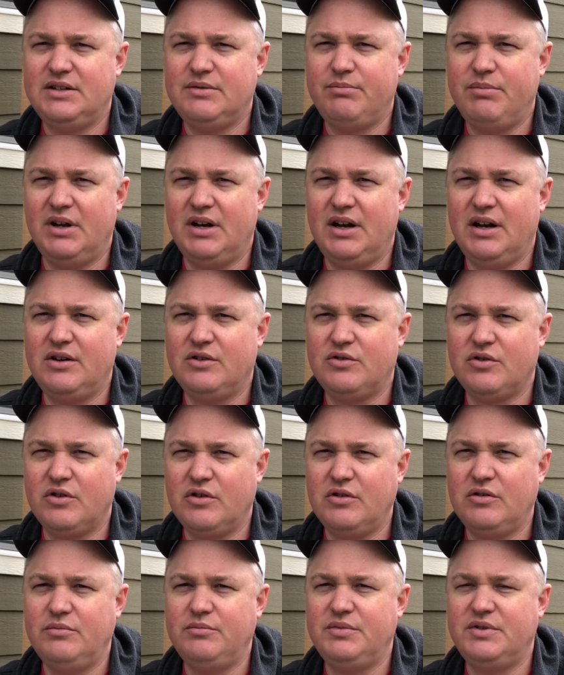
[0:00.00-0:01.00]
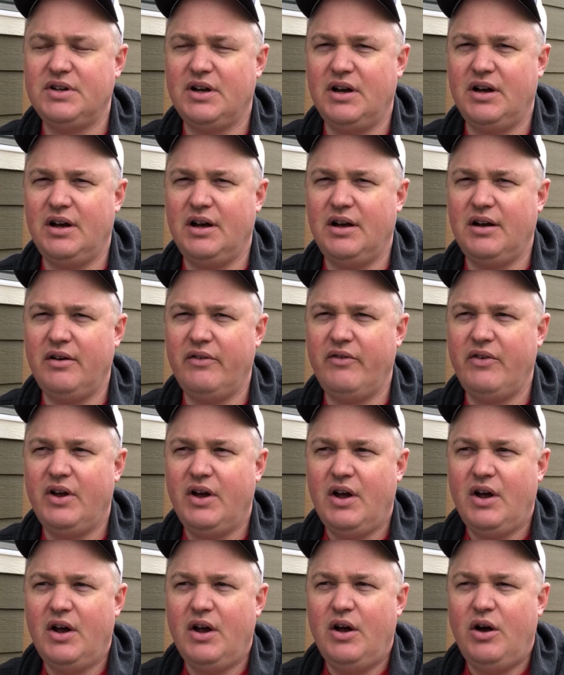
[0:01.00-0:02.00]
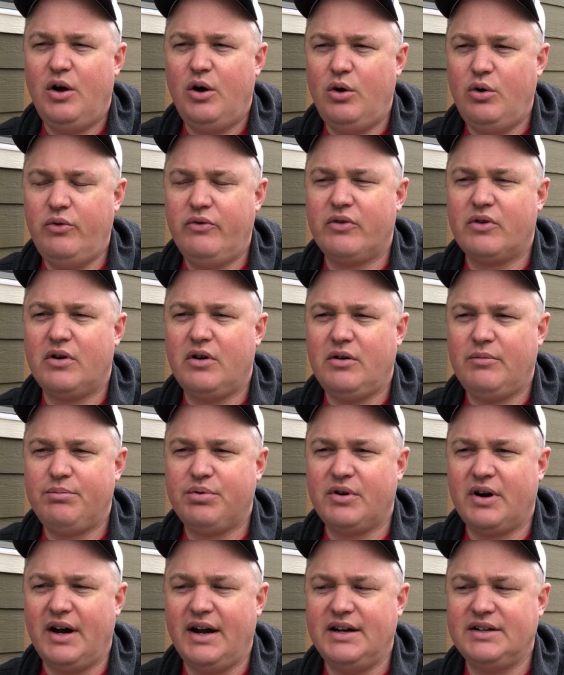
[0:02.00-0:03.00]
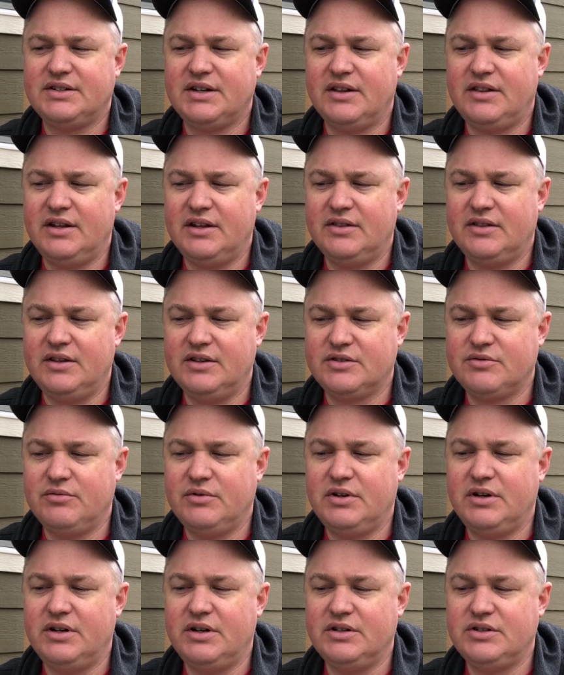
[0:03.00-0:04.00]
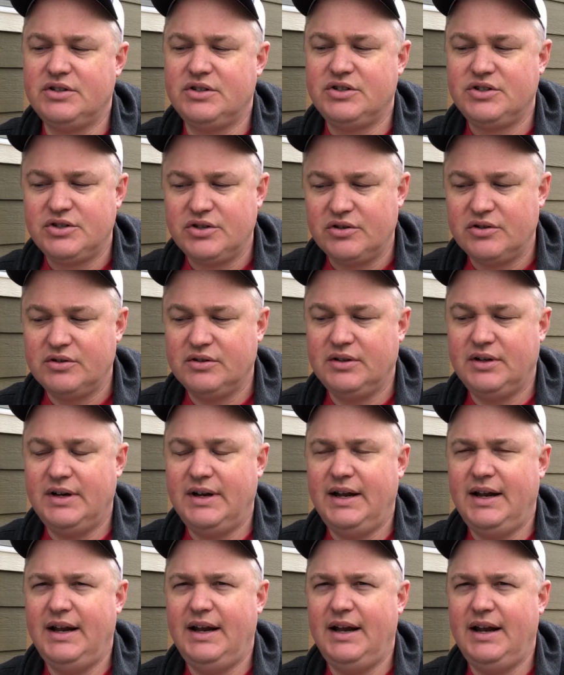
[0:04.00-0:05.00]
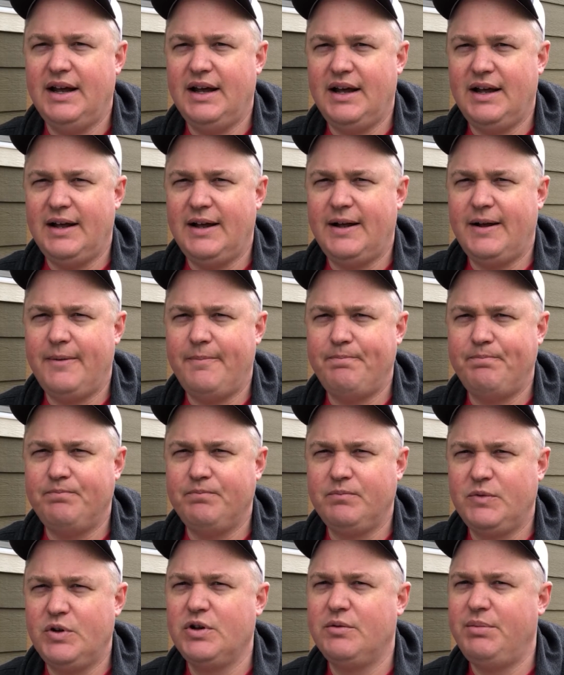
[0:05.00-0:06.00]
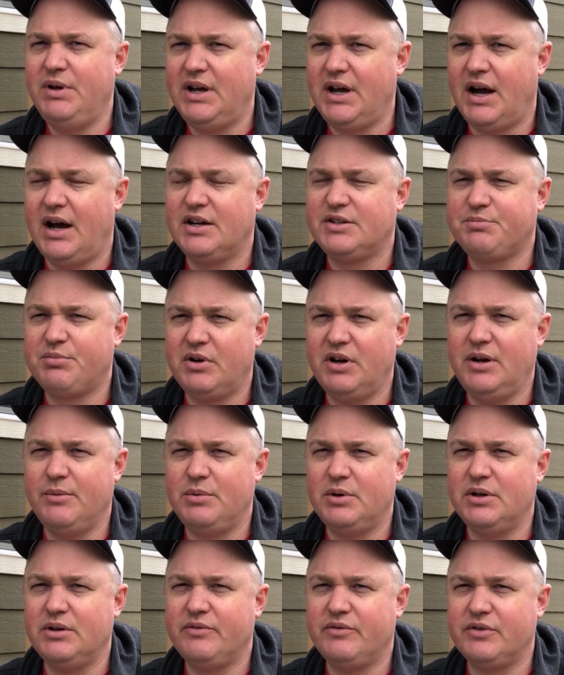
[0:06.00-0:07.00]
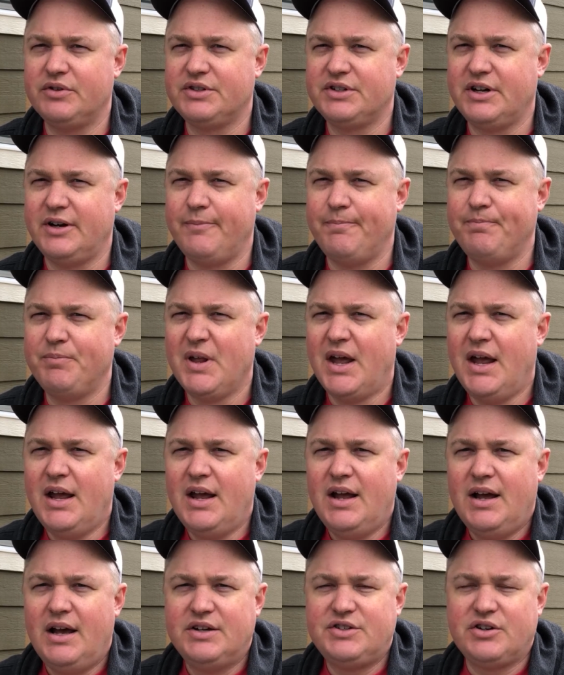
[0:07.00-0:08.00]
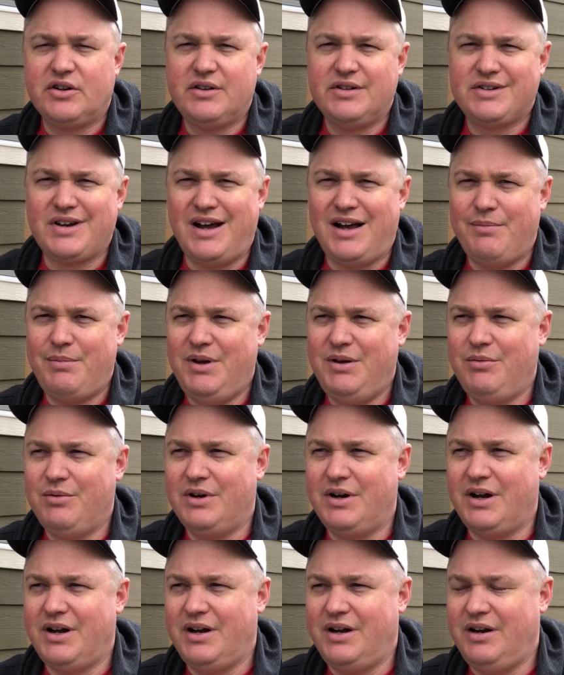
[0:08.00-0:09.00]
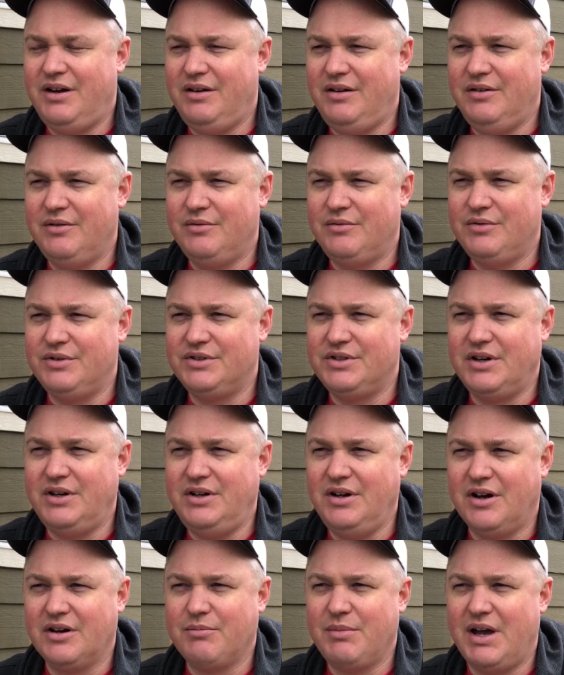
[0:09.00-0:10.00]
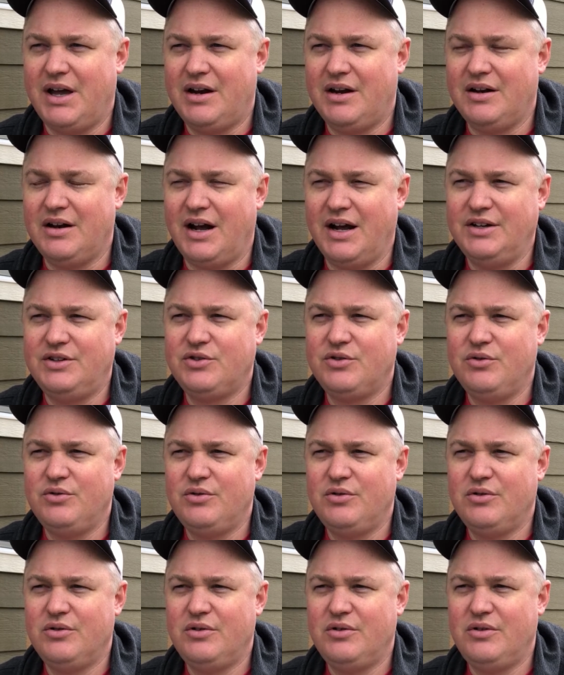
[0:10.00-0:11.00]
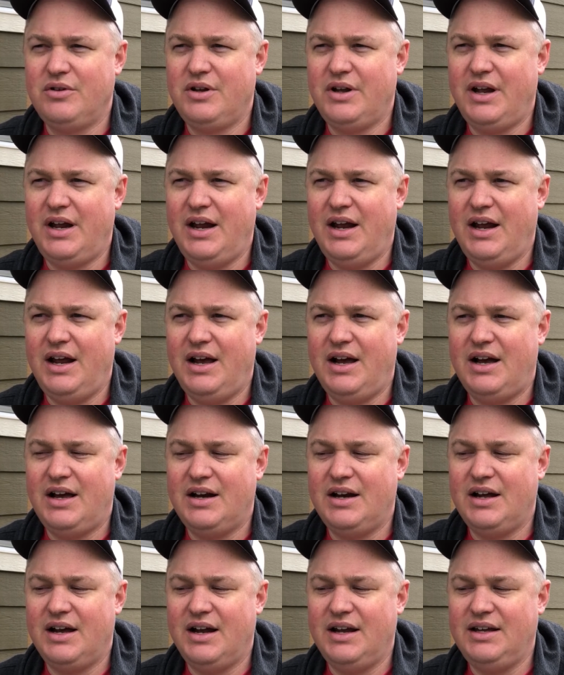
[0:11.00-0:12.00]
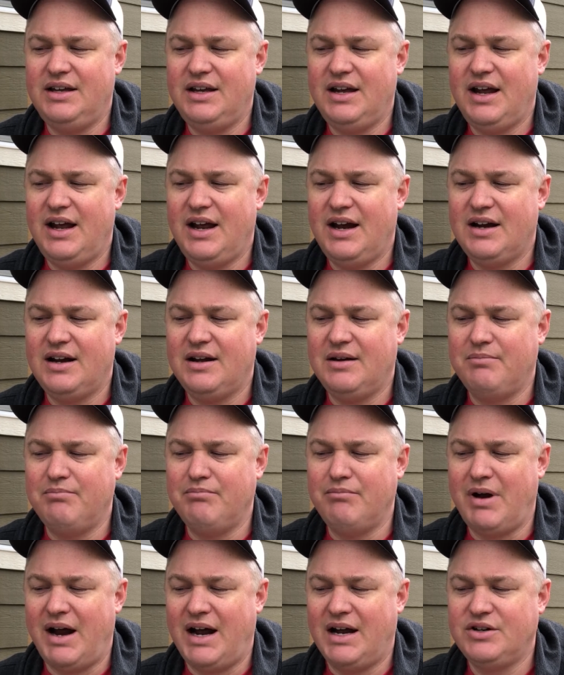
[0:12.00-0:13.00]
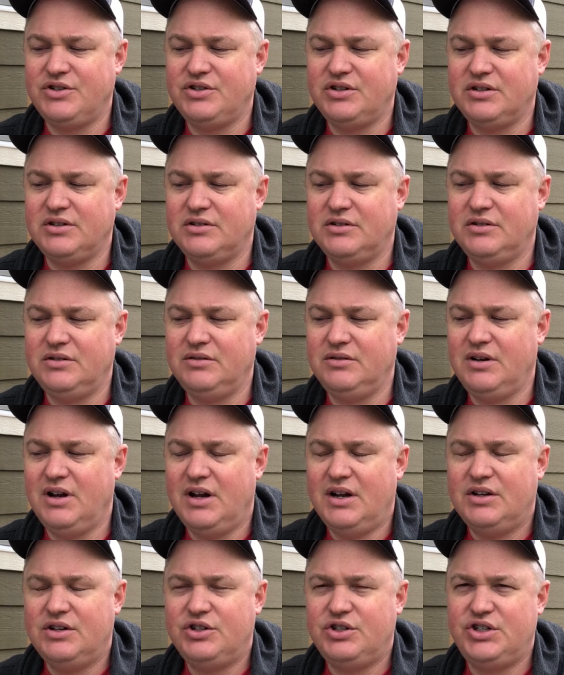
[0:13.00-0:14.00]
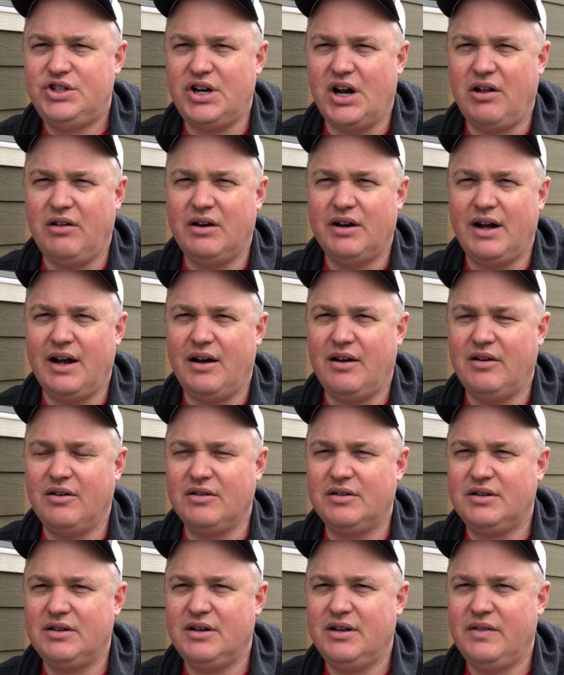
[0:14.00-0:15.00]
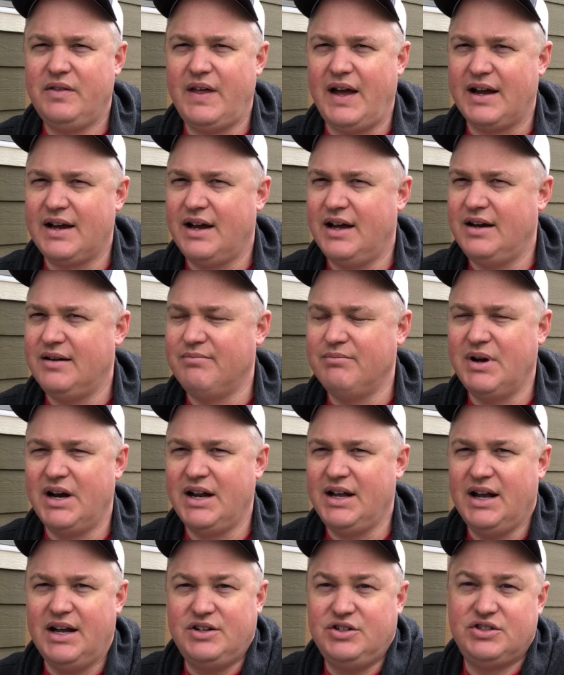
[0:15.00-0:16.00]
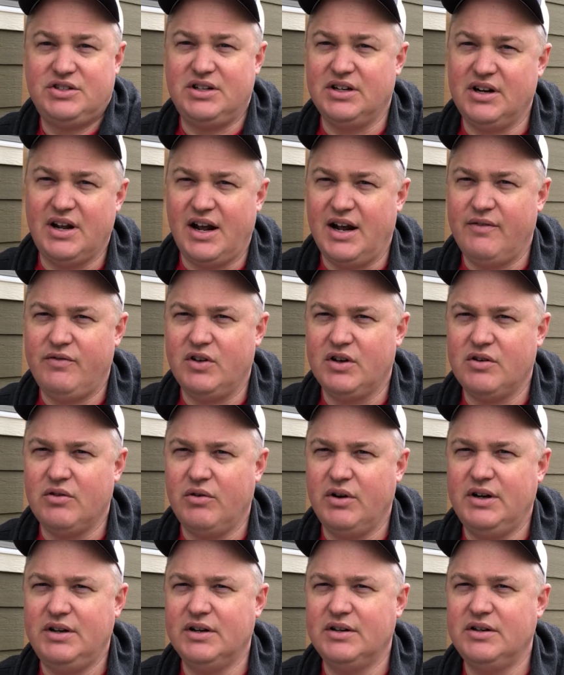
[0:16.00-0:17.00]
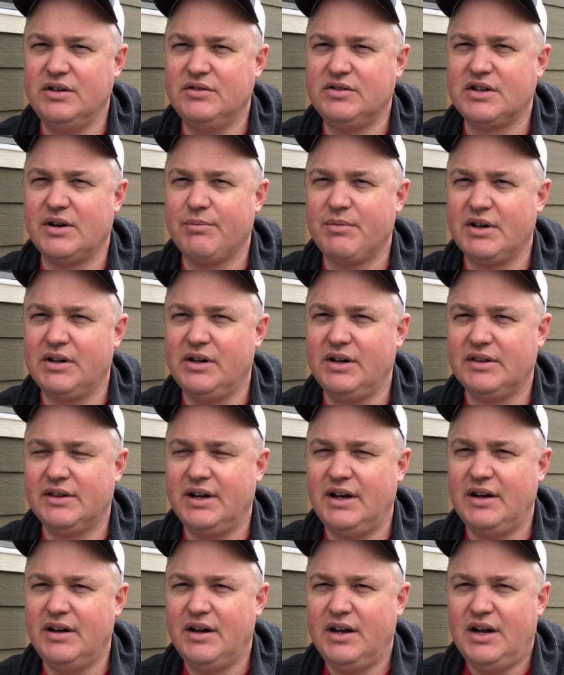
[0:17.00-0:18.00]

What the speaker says: But in terms of overall price, I think this one is certainly could be cost prohibitive for some. I started this hobby when I was a young man in high school, and I can't imagine shelling out that kind of money. I just didn't have the coin to do something like that.